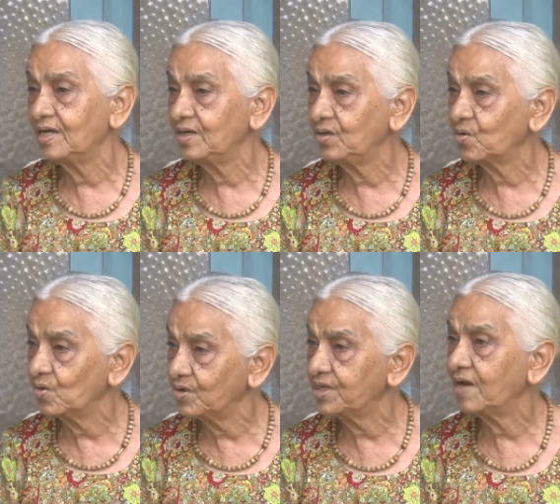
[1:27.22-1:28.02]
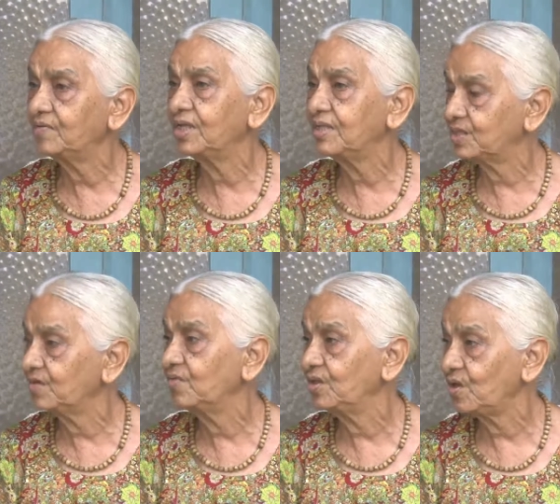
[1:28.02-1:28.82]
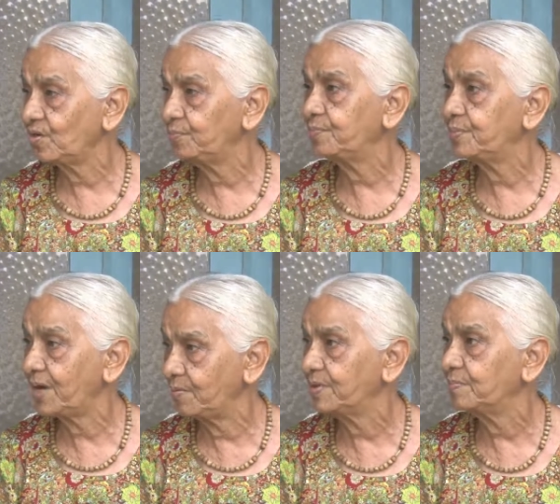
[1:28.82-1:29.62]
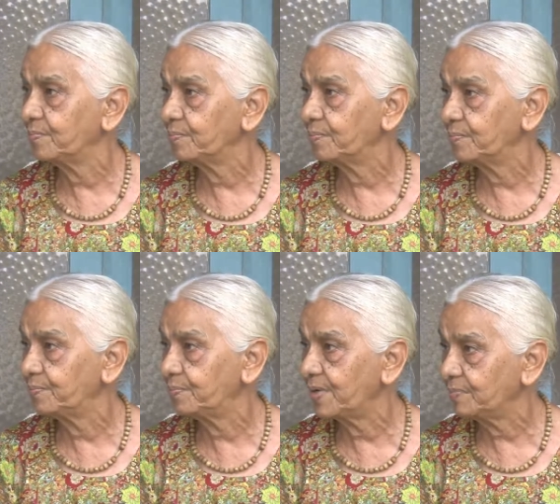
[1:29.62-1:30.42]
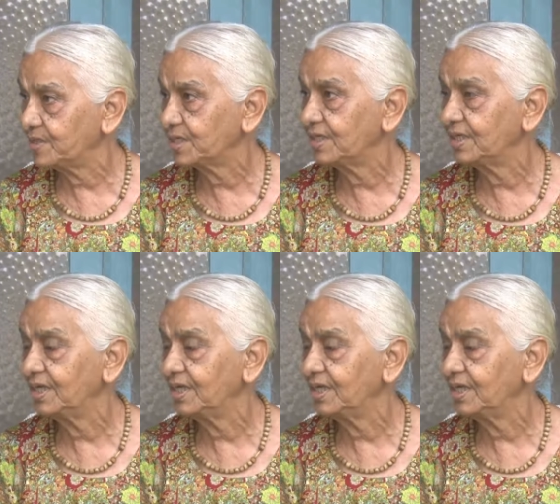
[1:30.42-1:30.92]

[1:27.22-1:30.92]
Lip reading: you couldn't have the darshan without prior permission.